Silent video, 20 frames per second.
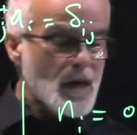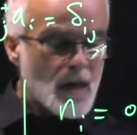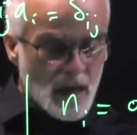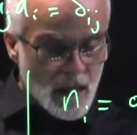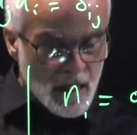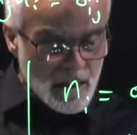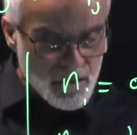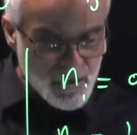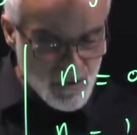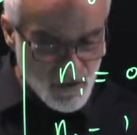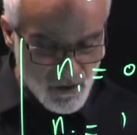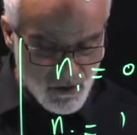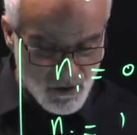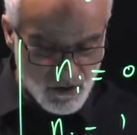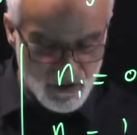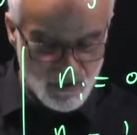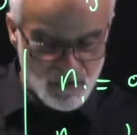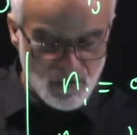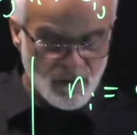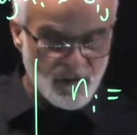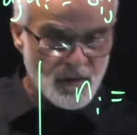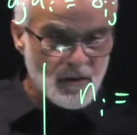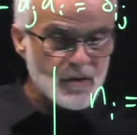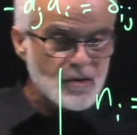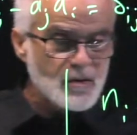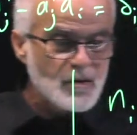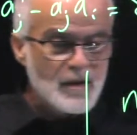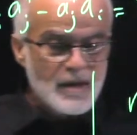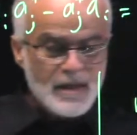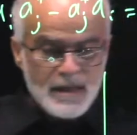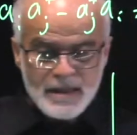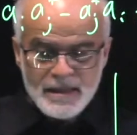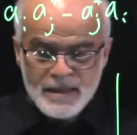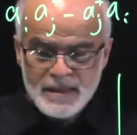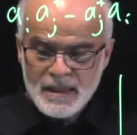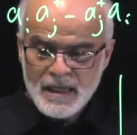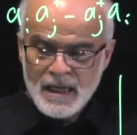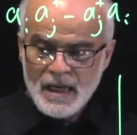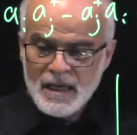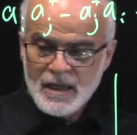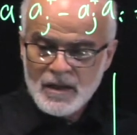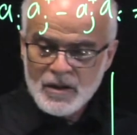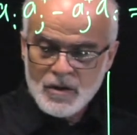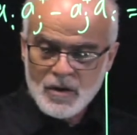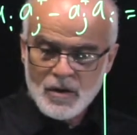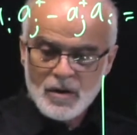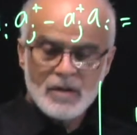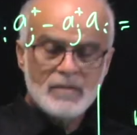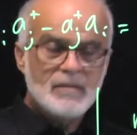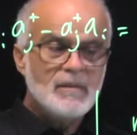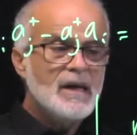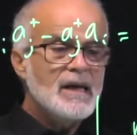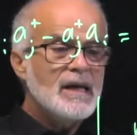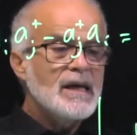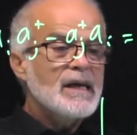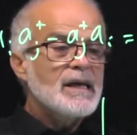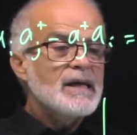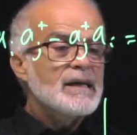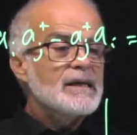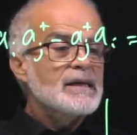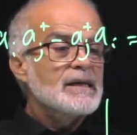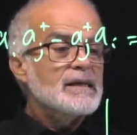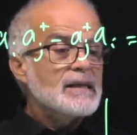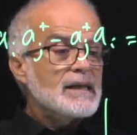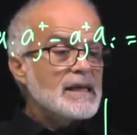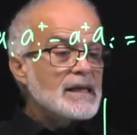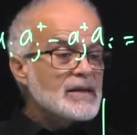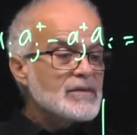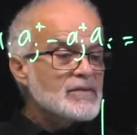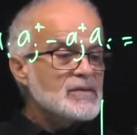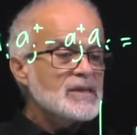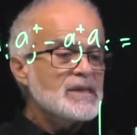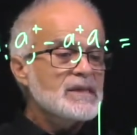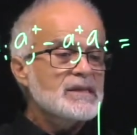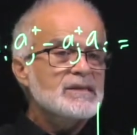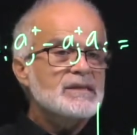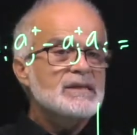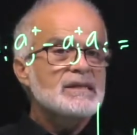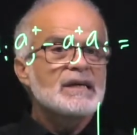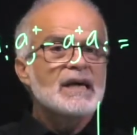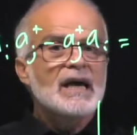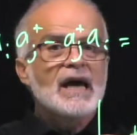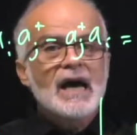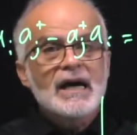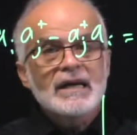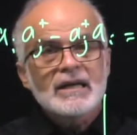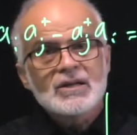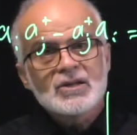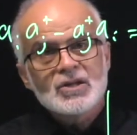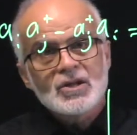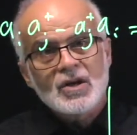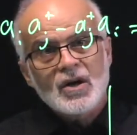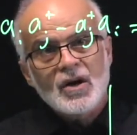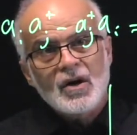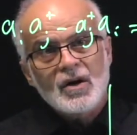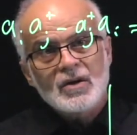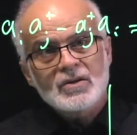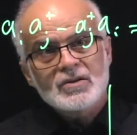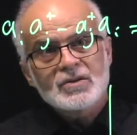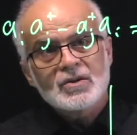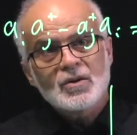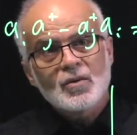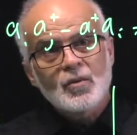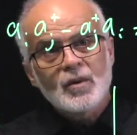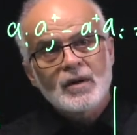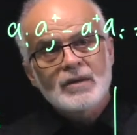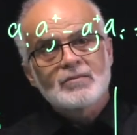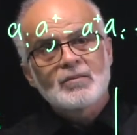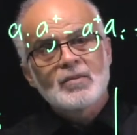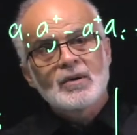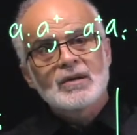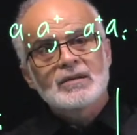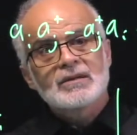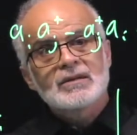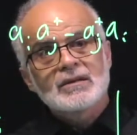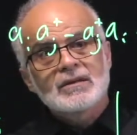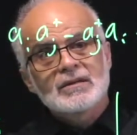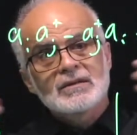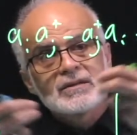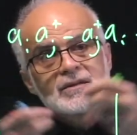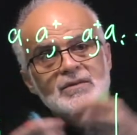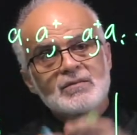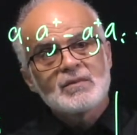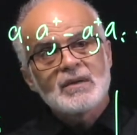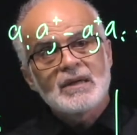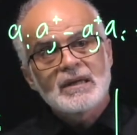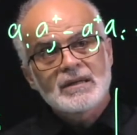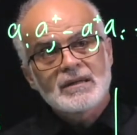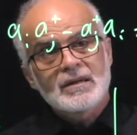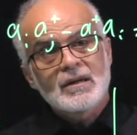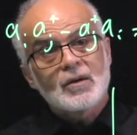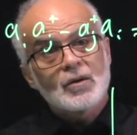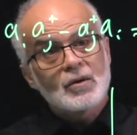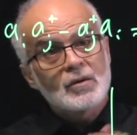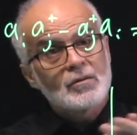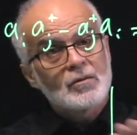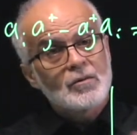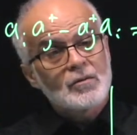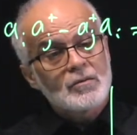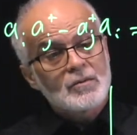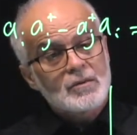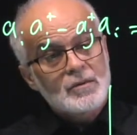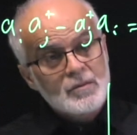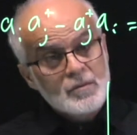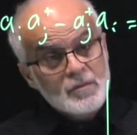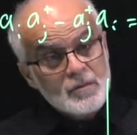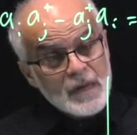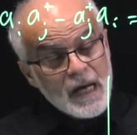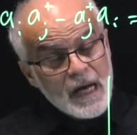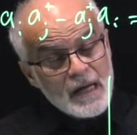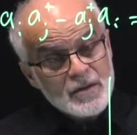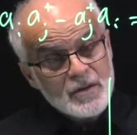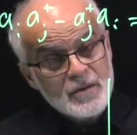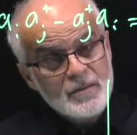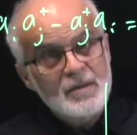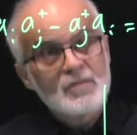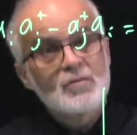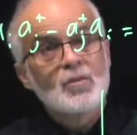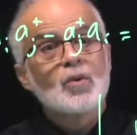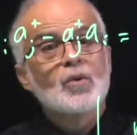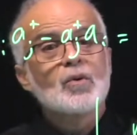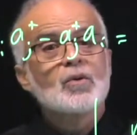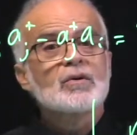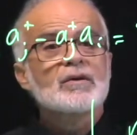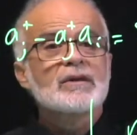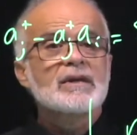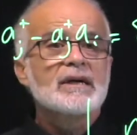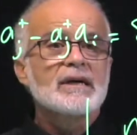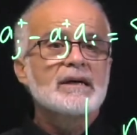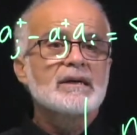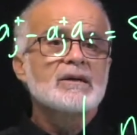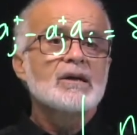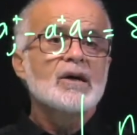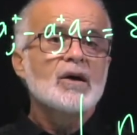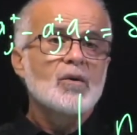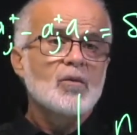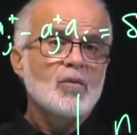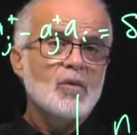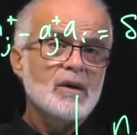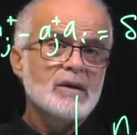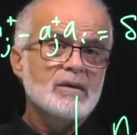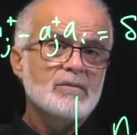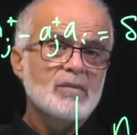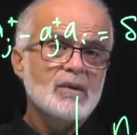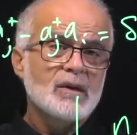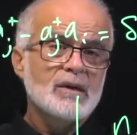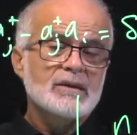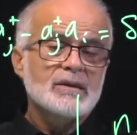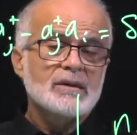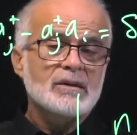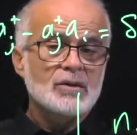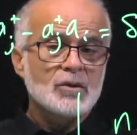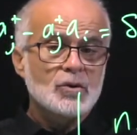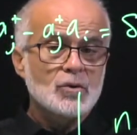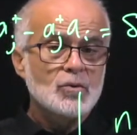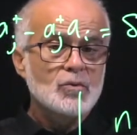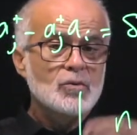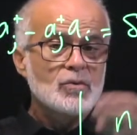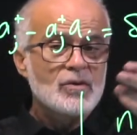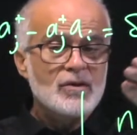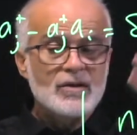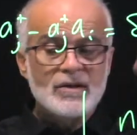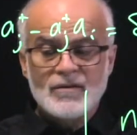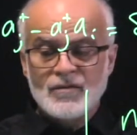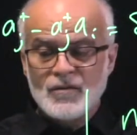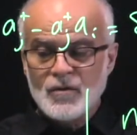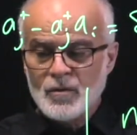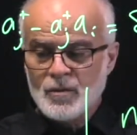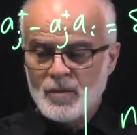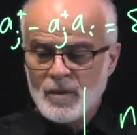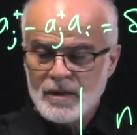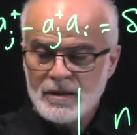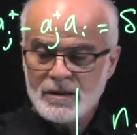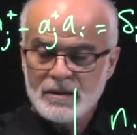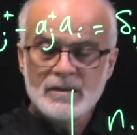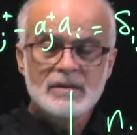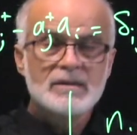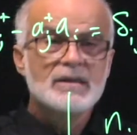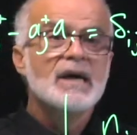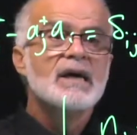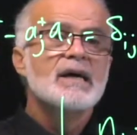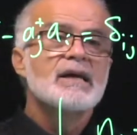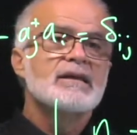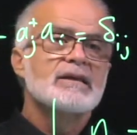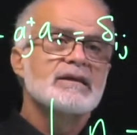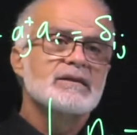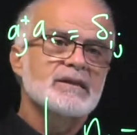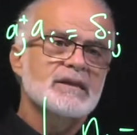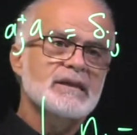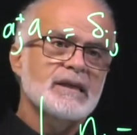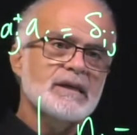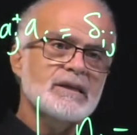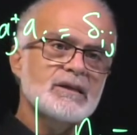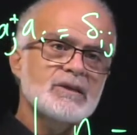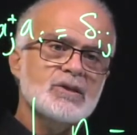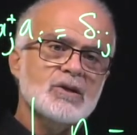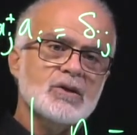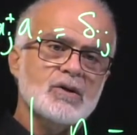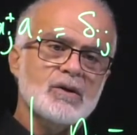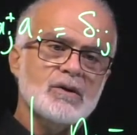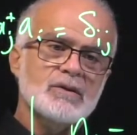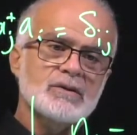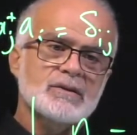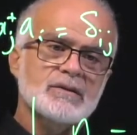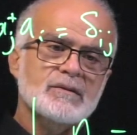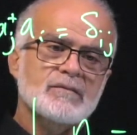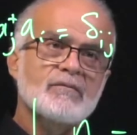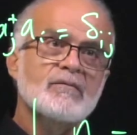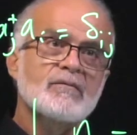and so on and so forth. So this term gives us the energy cost when particles meet. It has to be more than one particle. 2, 3, 4 particles, there's an energy cost.